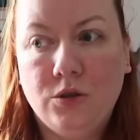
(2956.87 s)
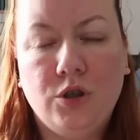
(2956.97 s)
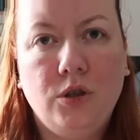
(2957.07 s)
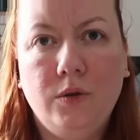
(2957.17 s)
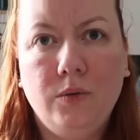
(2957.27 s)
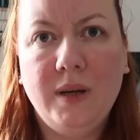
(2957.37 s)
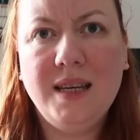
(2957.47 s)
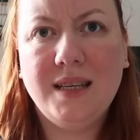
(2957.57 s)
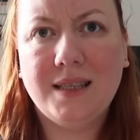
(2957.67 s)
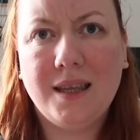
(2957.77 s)
two
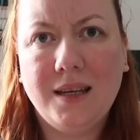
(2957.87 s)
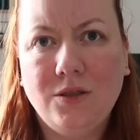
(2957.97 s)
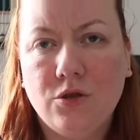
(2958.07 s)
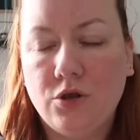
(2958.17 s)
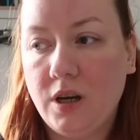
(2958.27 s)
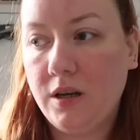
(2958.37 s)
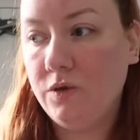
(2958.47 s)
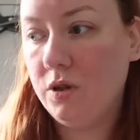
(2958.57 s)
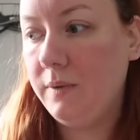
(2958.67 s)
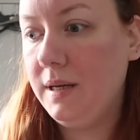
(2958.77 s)
weeks, I think, just shy
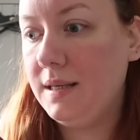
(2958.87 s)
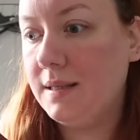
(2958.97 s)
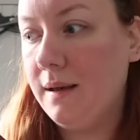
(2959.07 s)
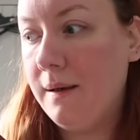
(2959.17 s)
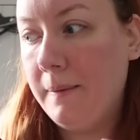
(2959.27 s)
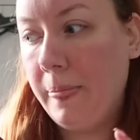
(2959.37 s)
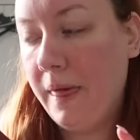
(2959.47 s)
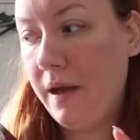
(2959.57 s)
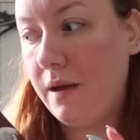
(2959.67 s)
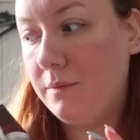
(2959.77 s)
of two weeks.
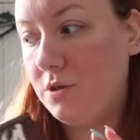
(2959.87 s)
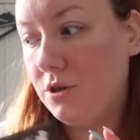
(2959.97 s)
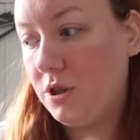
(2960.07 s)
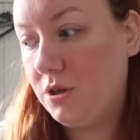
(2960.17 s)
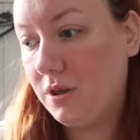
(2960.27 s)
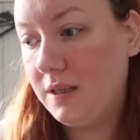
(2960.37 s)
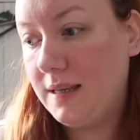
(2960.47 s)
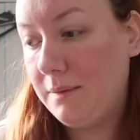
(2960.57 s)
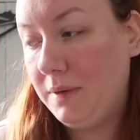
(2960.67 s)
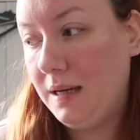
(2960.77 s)
Um, so she's going to
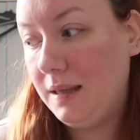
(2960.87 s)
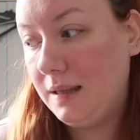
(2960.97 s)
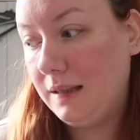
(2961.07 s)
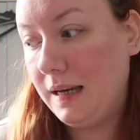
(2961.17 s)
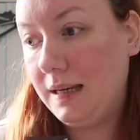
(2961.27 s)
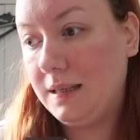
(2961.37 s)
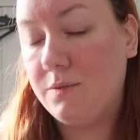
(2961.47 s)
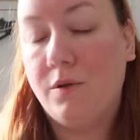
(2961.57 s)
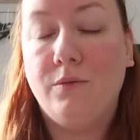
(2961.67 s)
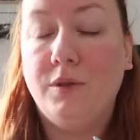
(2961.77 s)
send me the
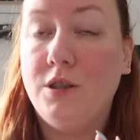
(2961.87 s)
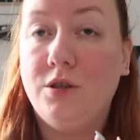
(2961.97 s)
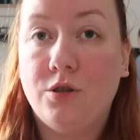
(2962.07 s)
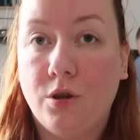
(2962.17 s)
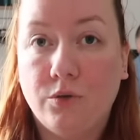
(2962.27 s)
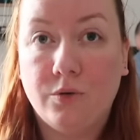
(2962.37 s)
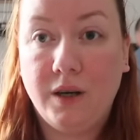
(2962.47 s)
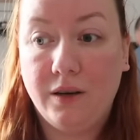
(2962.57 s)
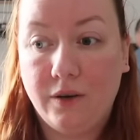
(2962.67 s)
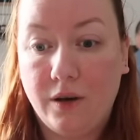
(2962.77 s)
latest one, which is so
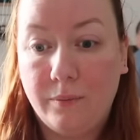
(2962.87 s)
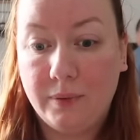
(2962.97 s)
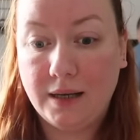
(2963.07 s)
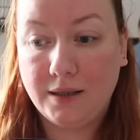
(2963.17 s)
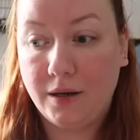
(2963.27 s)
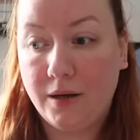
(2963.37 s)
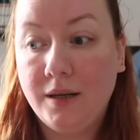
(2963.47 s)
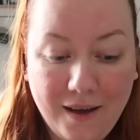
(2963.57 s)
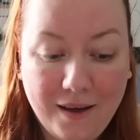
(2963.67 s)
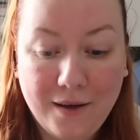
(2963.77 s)
sweet of her, bless her.
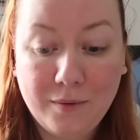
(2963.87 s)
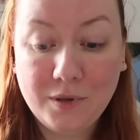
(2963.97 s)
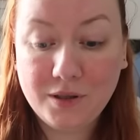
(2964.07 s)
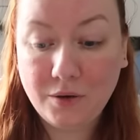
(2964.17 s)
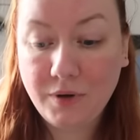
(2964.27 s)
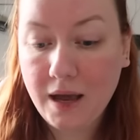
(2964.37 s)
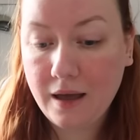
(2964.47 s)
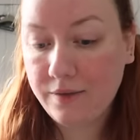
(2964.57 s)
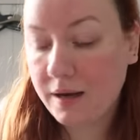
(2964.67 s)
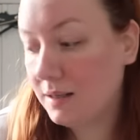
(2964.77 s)
Um, so
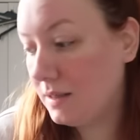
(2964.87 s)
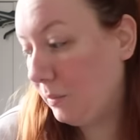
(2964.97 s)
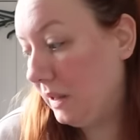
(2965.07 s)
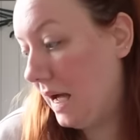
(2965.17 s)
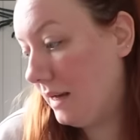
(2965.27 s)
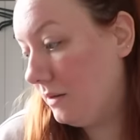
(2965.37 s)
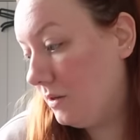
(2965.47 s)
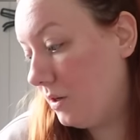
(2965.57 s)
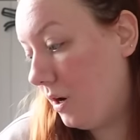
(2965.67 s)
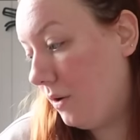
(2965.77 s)
yeah, that is the plan.
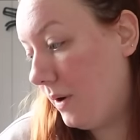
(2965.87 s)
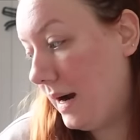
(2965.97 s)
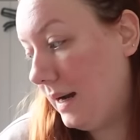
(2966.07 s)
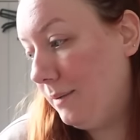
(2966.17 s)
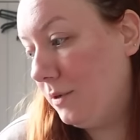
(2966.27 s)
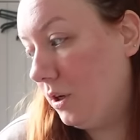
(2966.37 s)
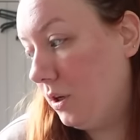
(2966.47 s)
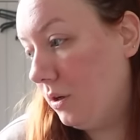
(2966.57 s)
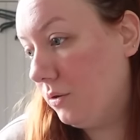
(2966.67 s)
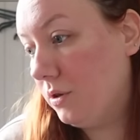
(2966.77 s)
So I am going to
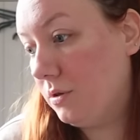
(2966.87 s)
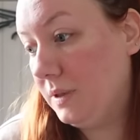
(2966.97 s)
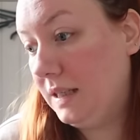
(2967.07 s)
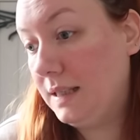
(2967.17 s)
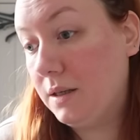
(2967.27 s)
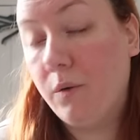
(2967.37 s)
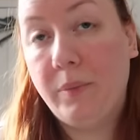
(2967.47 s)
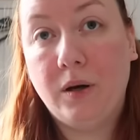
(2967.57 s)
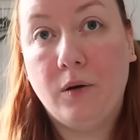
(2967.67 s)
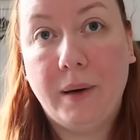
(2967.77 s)
go because we need to go and
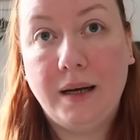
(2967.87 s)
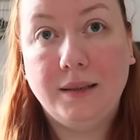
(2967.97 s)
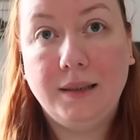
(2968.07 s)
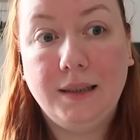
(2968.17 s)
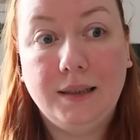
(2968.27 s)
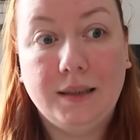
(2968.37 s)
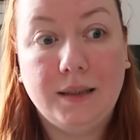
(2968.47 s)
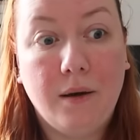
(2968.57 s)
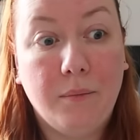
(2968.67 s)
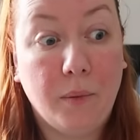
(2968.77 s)
pick up
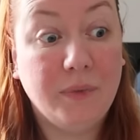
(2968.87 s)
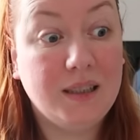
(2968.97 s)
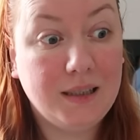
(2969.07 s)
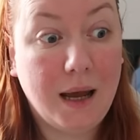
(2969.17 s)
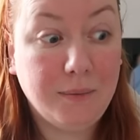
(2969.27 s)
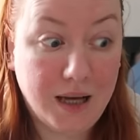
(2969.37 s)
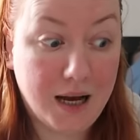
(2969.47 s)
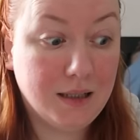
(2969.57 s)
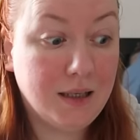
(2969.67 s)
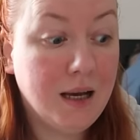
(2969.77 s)
Andy's mum and
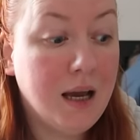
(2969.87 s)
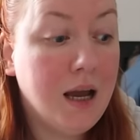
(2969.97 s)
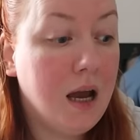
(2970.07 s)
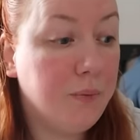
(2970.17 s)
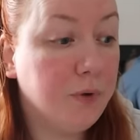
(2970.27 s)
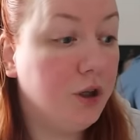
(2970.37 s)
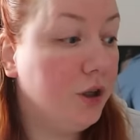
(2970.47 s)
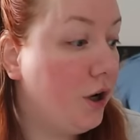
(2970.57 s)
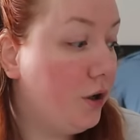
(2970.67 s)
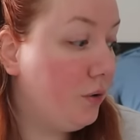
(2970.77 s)
stepdad. And we're going
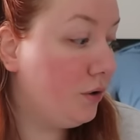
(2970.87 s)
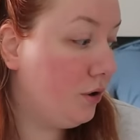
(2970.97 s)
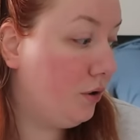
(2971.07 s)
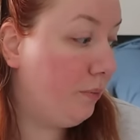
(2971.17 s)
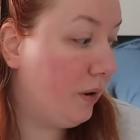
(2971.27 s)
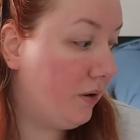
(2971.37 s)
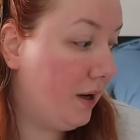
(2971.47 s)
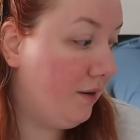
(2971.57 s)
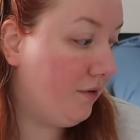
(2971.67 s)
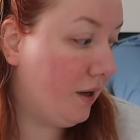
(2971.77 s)
to go to
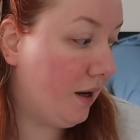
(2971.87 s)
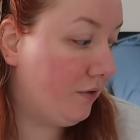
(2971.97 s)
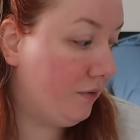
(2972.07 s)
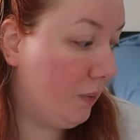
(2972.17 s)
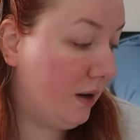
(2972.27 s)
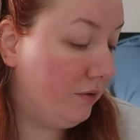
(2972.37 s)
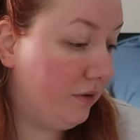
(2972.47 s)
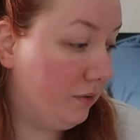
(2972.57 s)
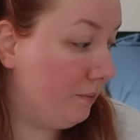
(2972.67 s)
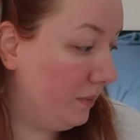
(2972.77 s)
Bury for the, after well,
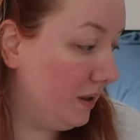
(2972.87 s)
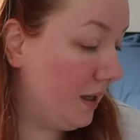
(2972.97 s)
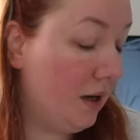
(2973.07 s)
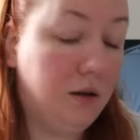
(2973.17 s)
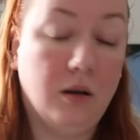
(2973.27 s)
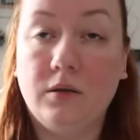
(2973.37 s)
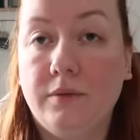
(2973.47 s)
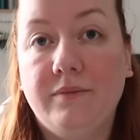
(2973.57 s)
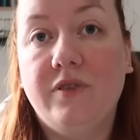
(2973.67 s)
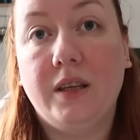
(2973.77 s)
for the, it's 10 o'clock
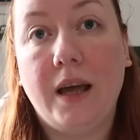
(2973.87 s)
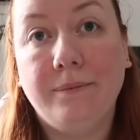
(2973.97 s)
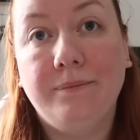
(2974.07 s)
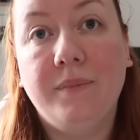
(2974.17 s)
for the day.